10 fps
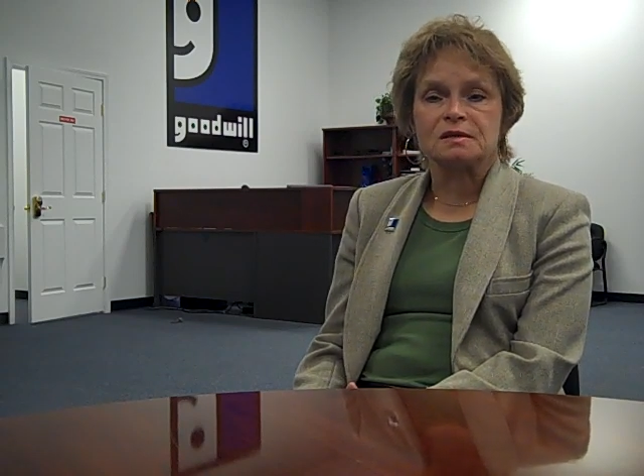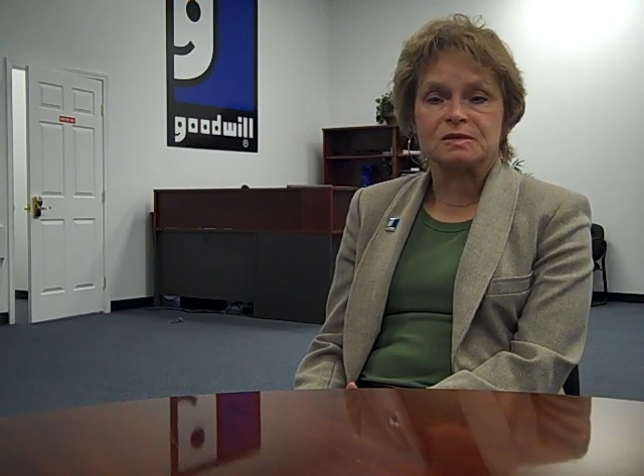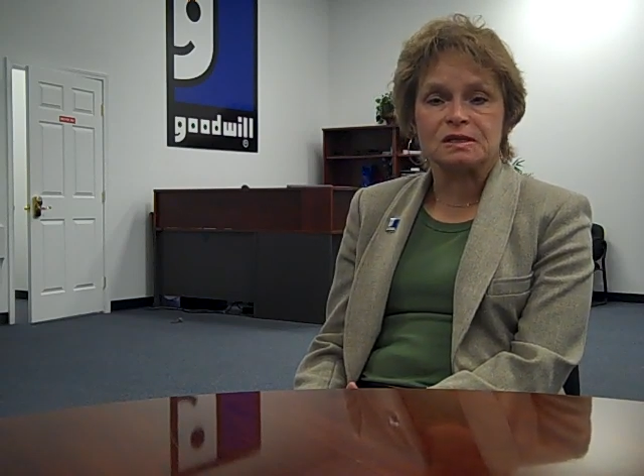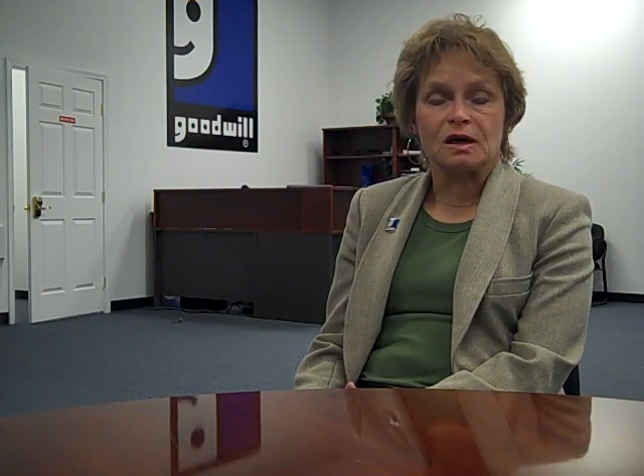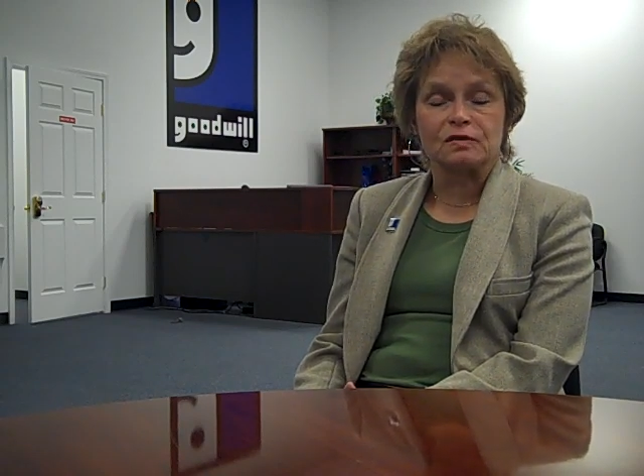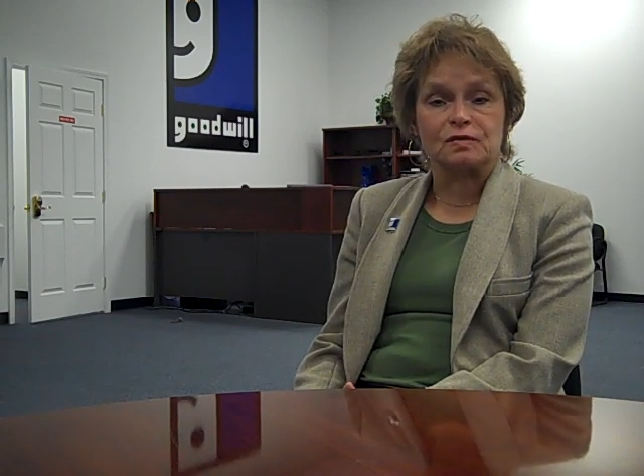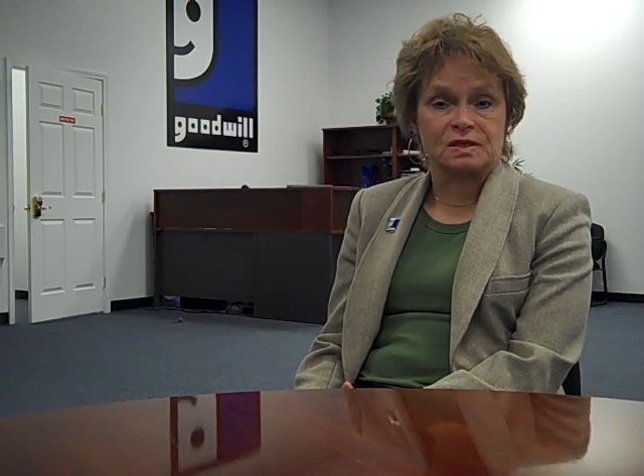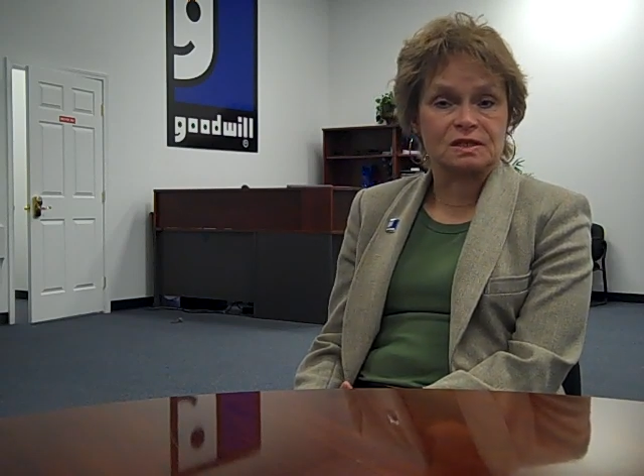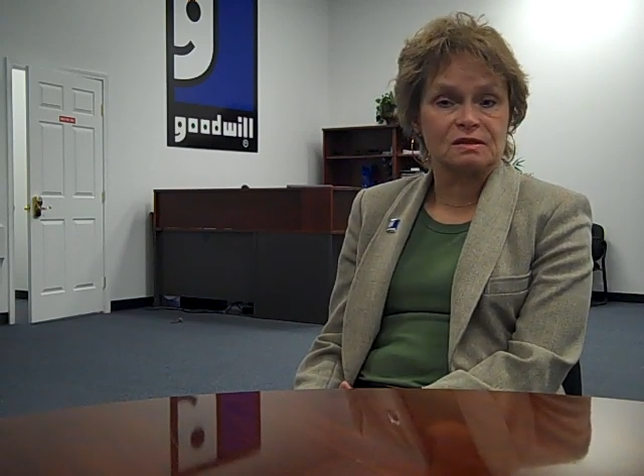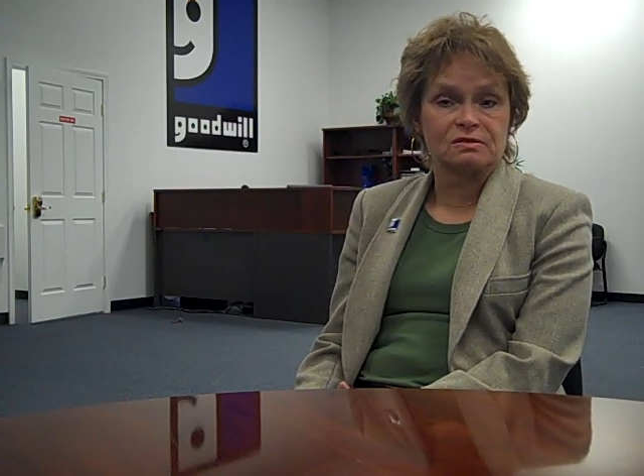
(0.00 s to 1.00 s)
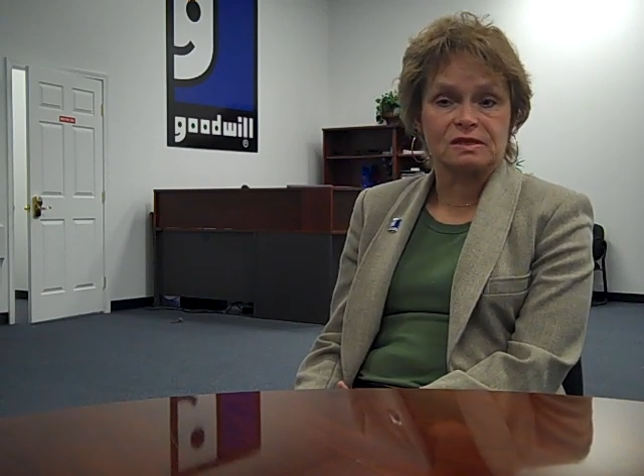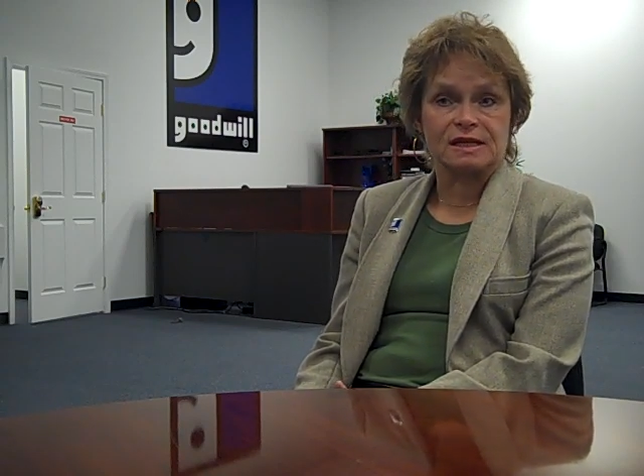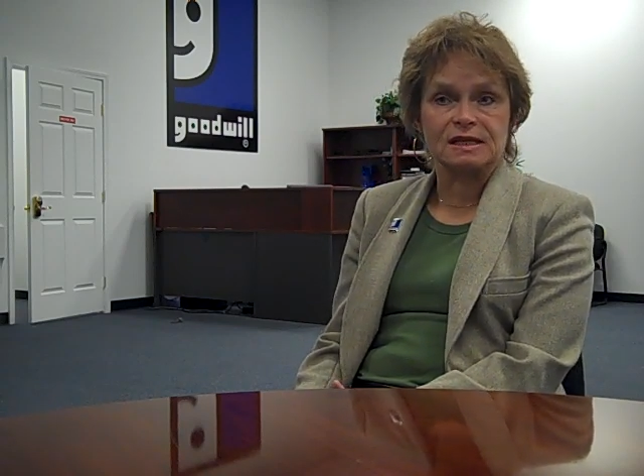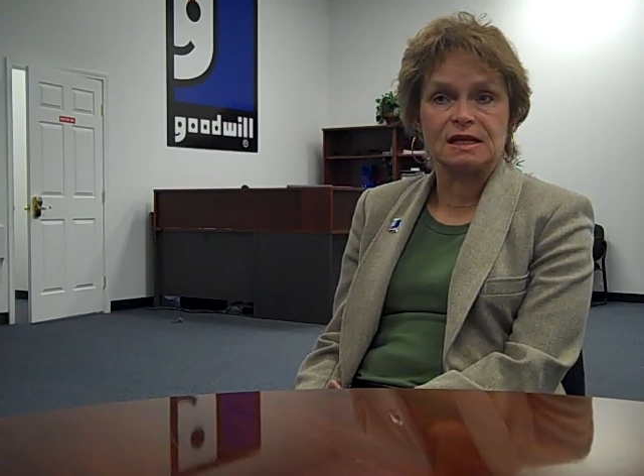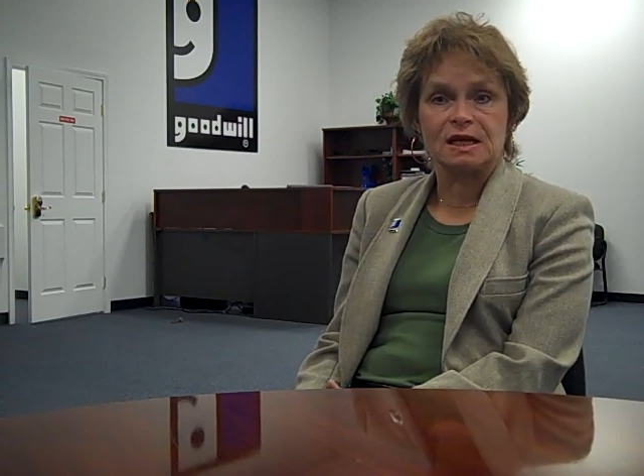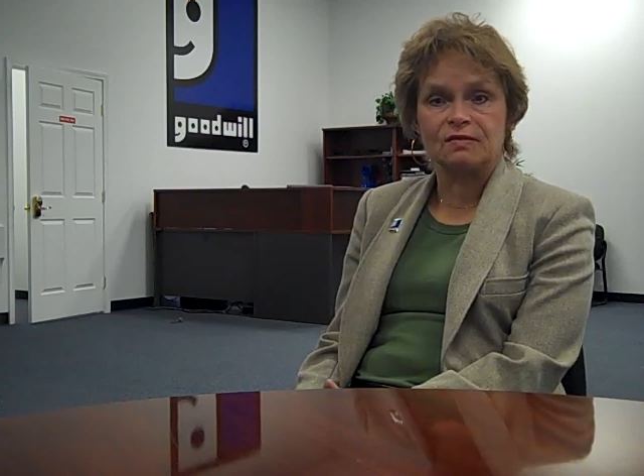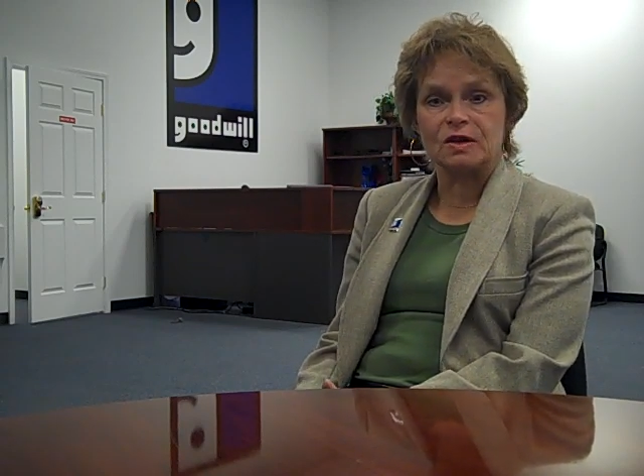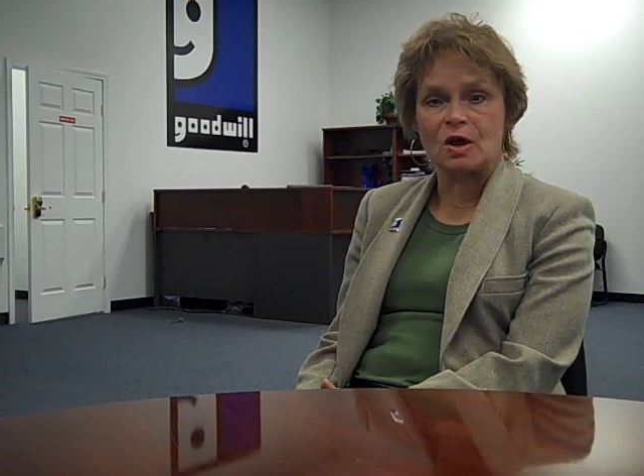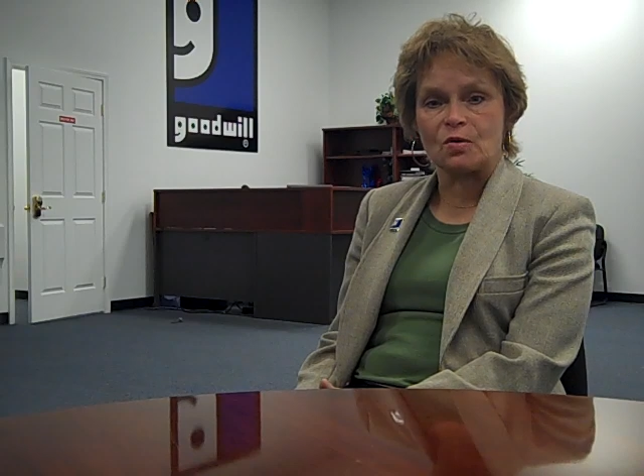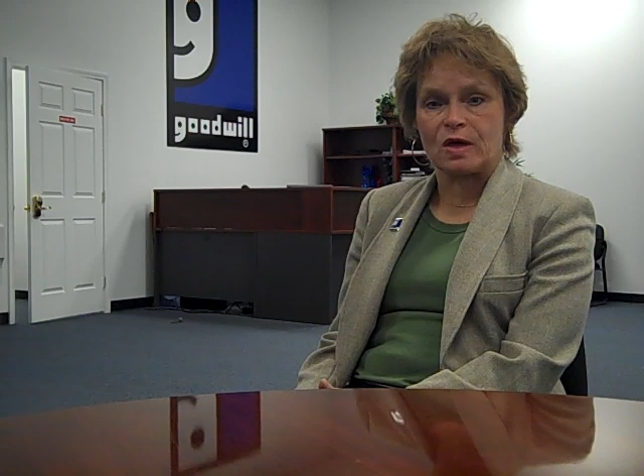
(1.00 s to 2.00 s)
themselves for skills they didn't even
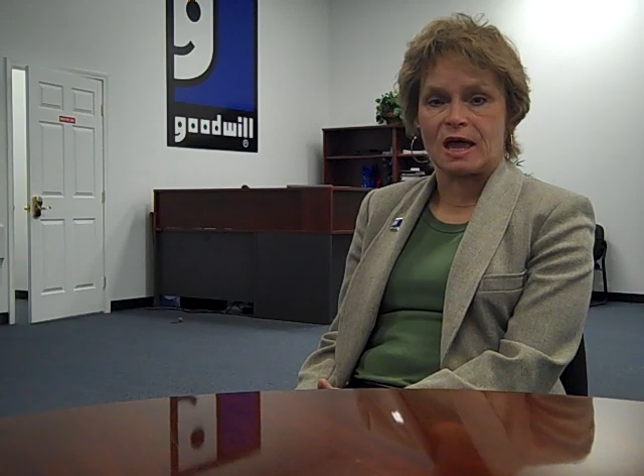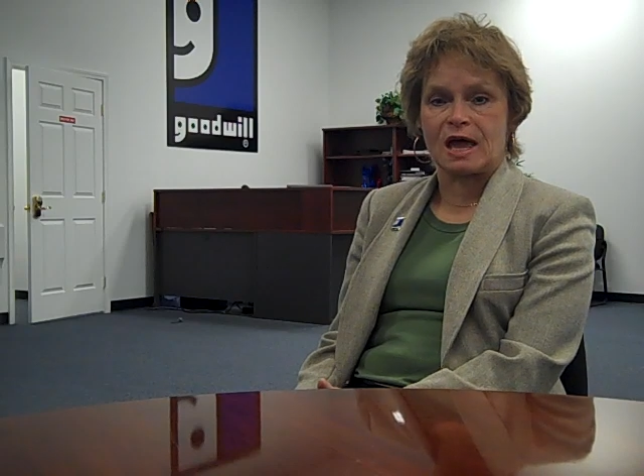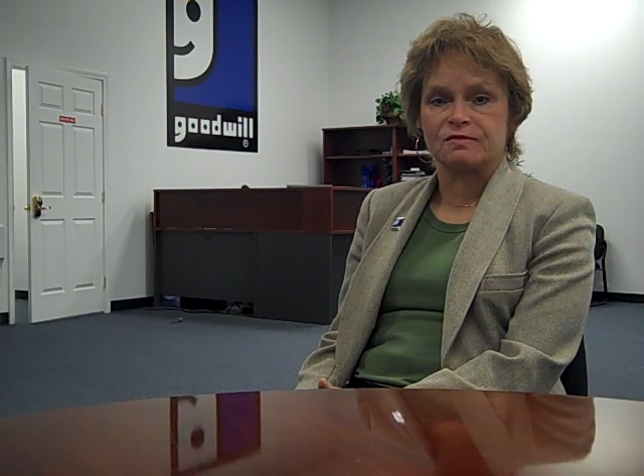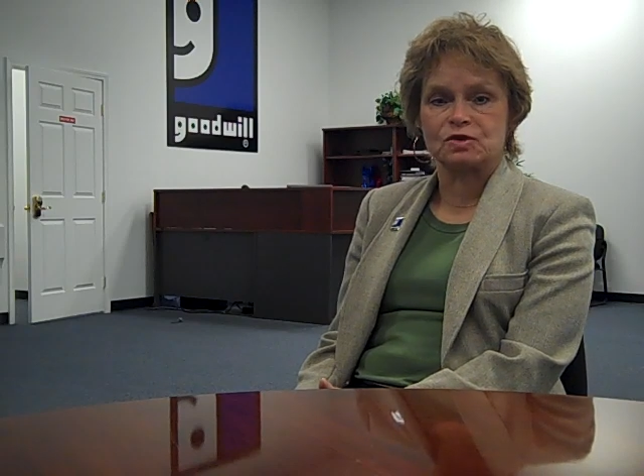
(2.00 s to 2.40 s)
know they have,